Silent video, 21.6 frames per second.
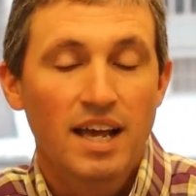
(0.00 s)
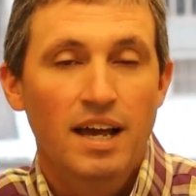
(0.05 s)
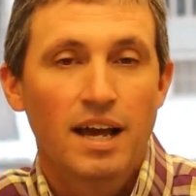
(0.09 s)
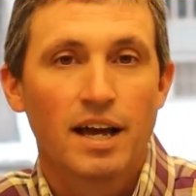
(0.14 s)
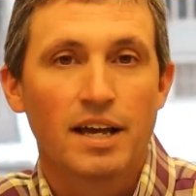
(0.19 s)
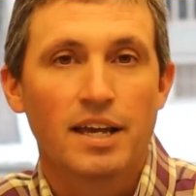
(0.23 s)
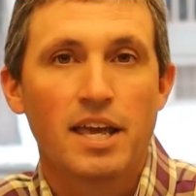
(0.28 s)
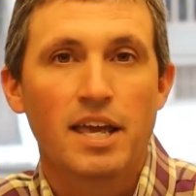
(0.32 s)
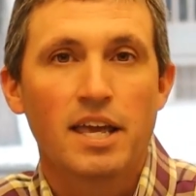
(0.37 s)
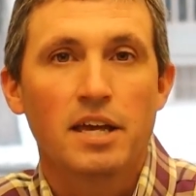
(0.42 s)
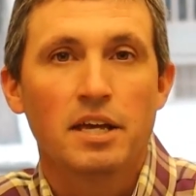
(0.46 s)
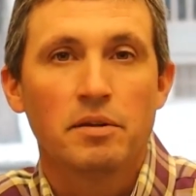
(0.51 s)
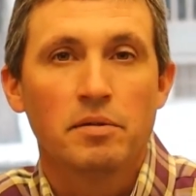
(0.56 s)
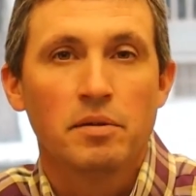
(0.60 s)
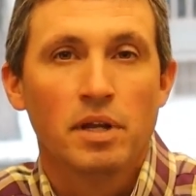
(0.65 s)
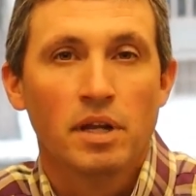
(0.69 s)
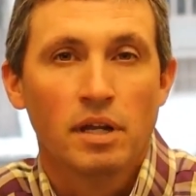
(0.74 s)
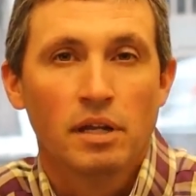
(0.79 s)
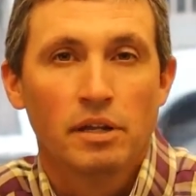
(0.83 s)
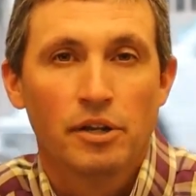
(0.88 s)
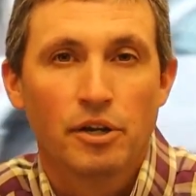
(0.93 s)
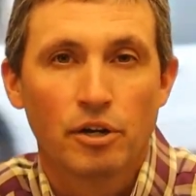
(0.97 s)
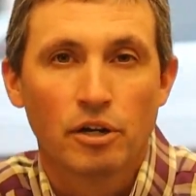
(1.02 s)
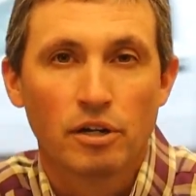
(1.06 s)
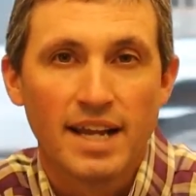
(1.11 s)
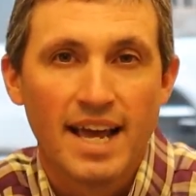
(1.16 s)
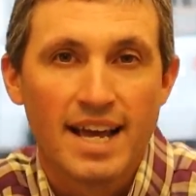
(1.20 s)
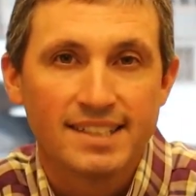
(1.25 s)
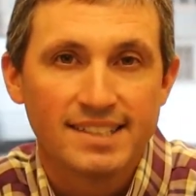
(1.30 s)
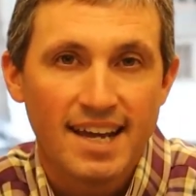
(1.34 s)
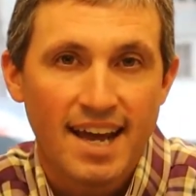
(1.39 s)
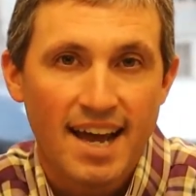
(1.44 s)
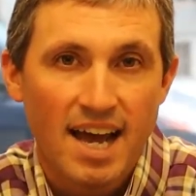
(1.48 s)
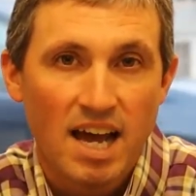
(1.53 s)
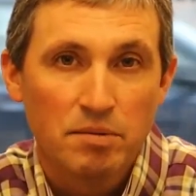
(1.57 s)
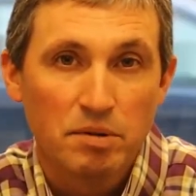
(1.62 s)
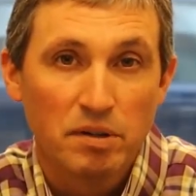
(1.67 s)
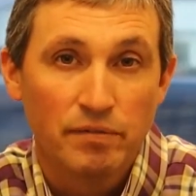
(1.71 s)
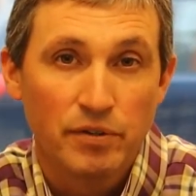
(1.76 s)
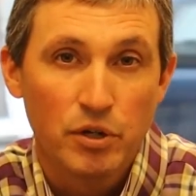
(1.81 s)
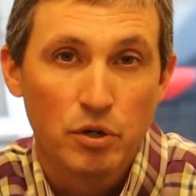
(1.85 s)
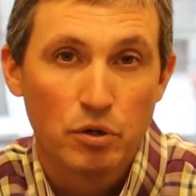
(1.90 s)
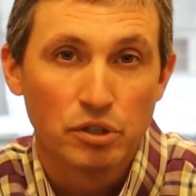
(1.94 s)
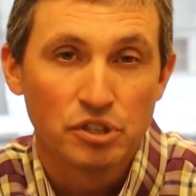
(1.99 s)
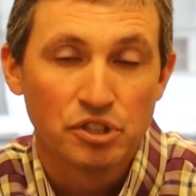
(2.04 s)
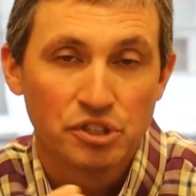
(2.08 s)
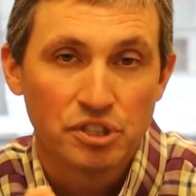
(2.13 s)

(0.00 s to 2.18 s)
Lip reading: Again, during that time, if you are